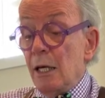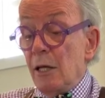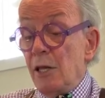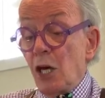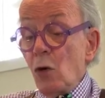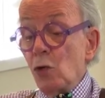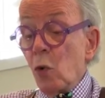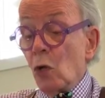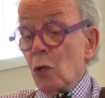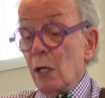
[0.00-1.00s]
The
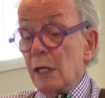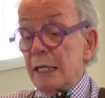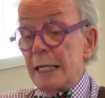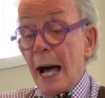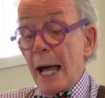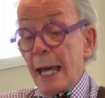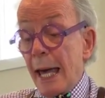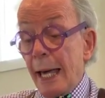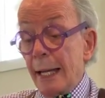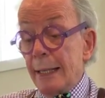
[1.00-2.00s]
usual
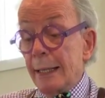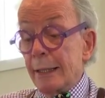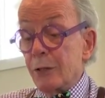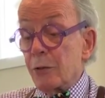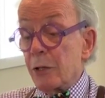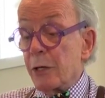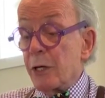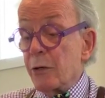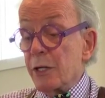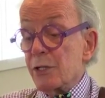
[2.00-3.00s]
dyad in literary
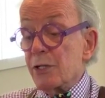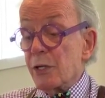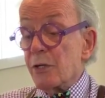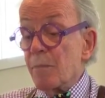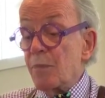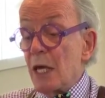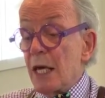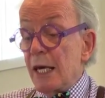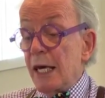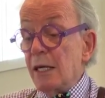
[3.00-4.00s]
criticism
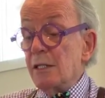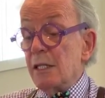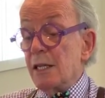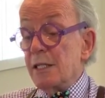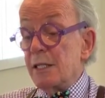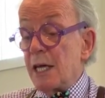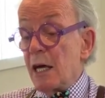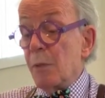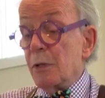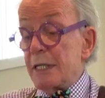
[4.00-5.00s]
is the
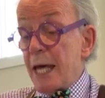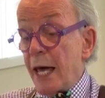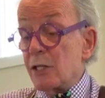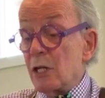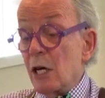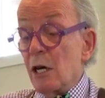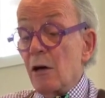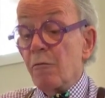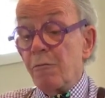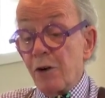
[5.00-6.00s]
stable text
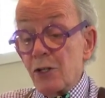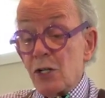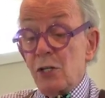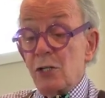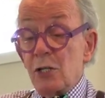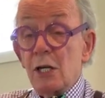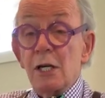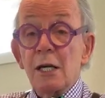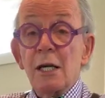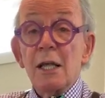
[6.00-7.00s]
versus
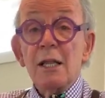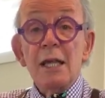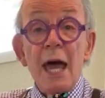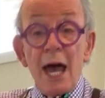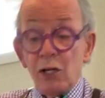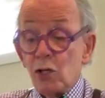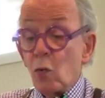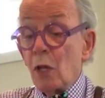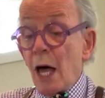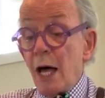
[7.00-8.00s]
the
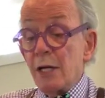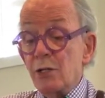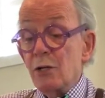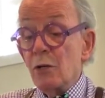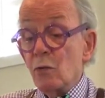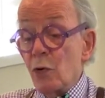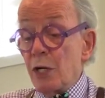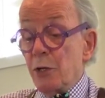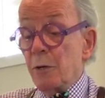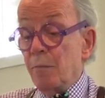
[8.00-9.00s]
actualized reader.